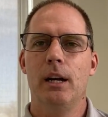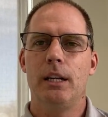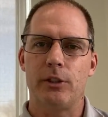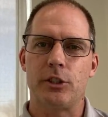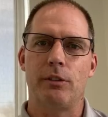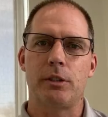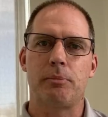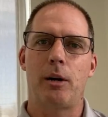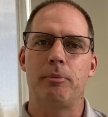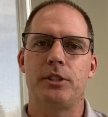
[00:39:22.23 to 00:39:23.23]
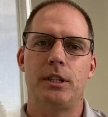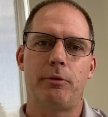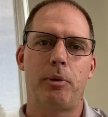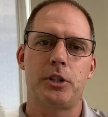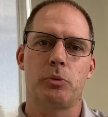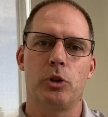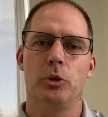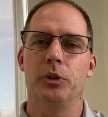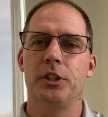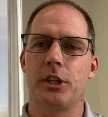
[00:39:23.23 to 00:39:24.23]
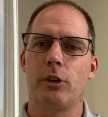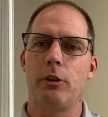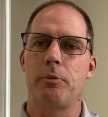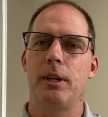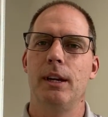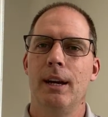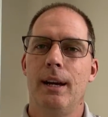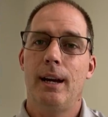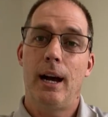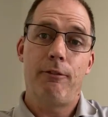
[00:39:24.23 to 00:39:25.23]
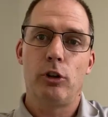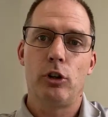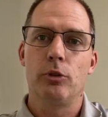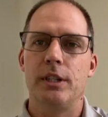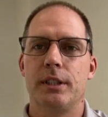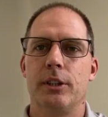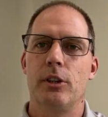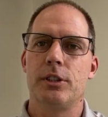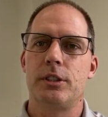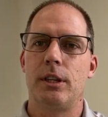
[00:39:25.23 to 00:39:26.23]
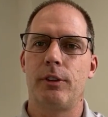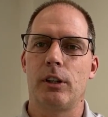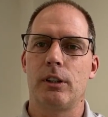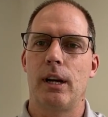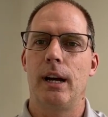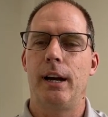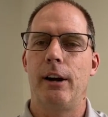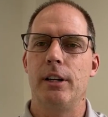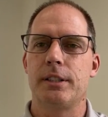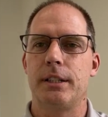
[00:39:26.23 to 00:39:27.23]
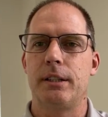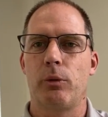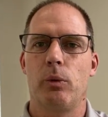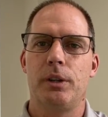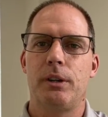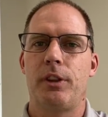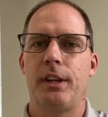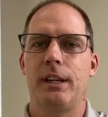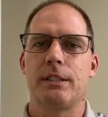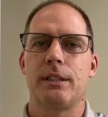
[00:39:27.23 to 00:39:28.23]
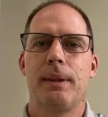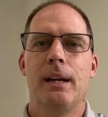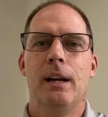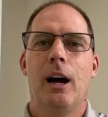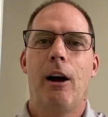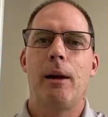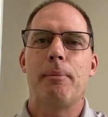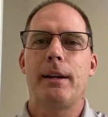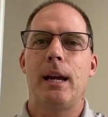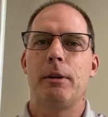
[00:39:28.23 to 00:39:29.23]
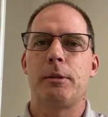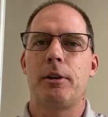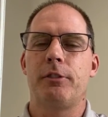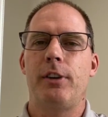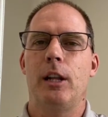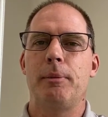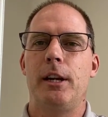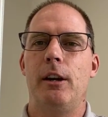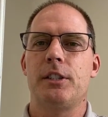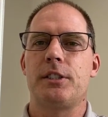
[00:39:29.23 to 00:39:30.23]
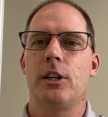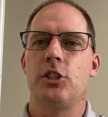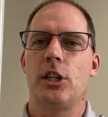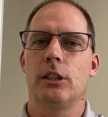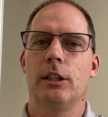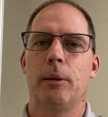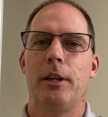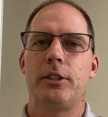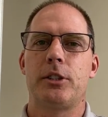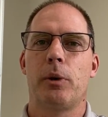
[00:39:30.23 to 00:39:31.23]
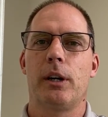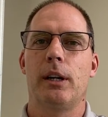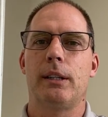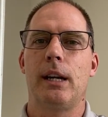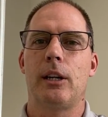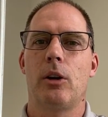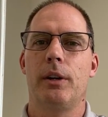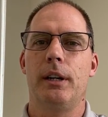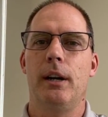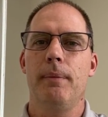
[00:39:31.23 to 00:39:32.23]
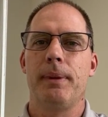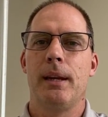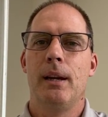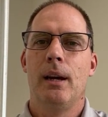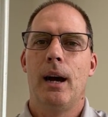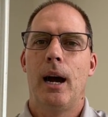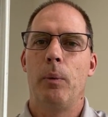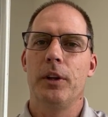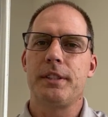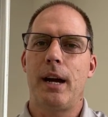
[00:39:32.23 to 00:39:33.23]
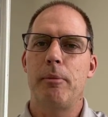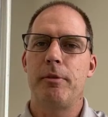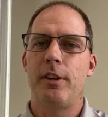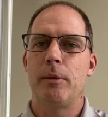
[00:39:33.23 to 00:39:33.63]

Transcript: different service departments in different parts of the world will disagree with me for good reason. There's different areas that want different things. All right, my camera's about to fail on me here. It's starting to jiggle a little bit. So we're gonna get going here. Will this hybrid